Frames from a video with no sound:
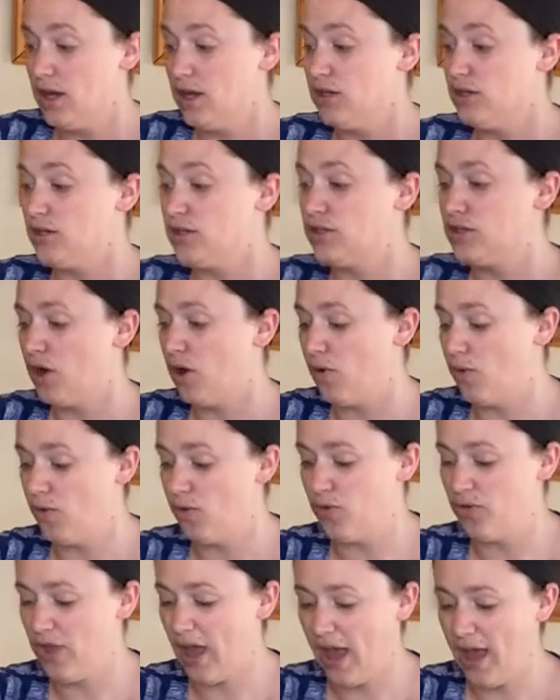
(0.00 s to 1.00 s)
So
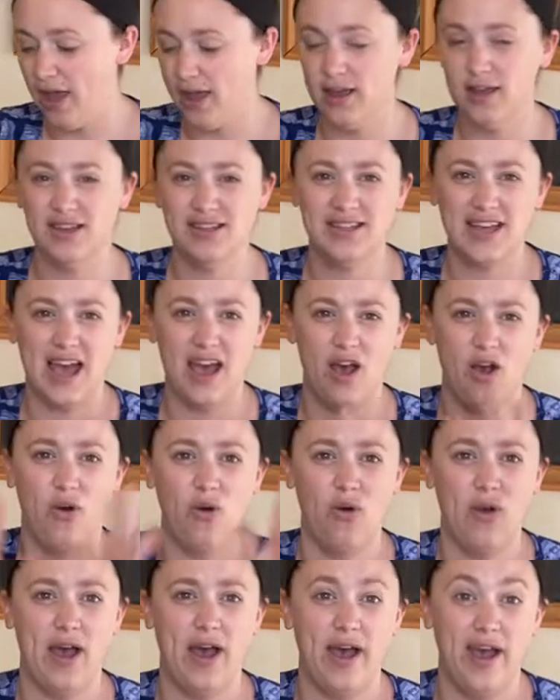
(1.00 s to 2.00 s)
that is
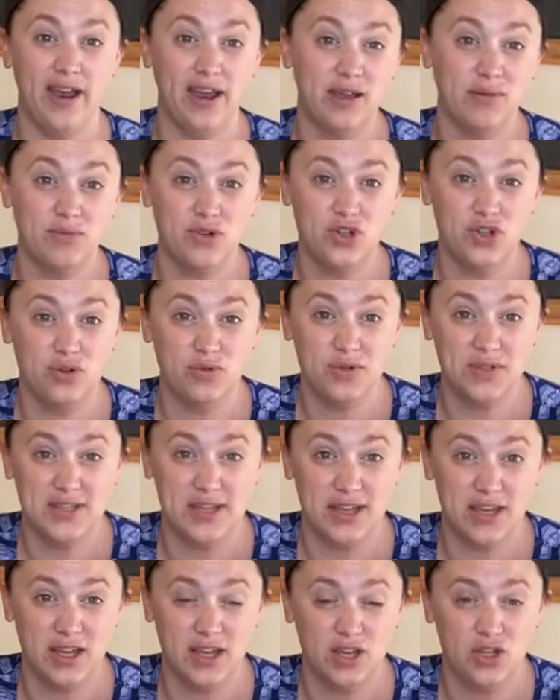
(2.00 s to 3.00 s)
how I am
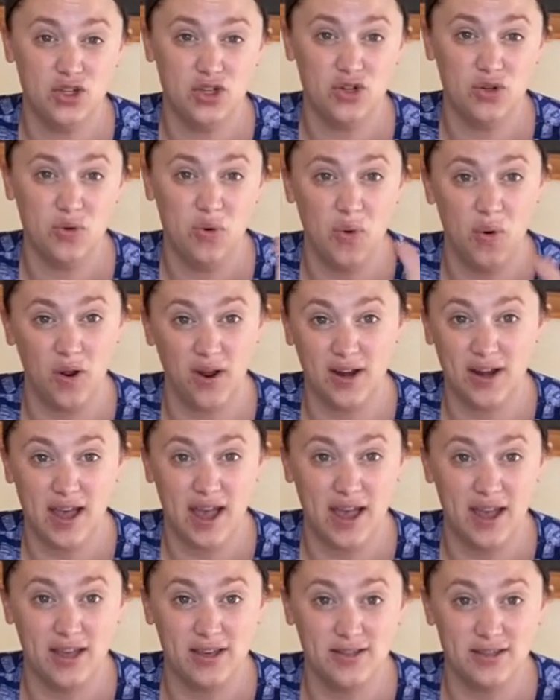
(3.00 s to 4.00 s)
choosing to
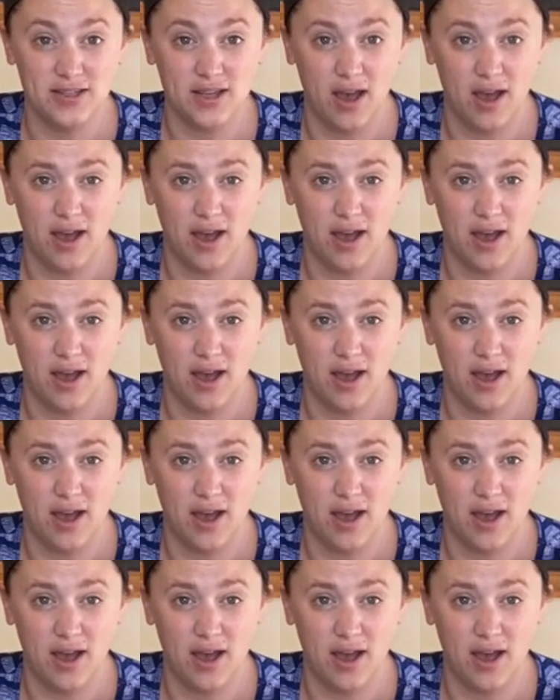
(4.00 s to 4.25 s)
organize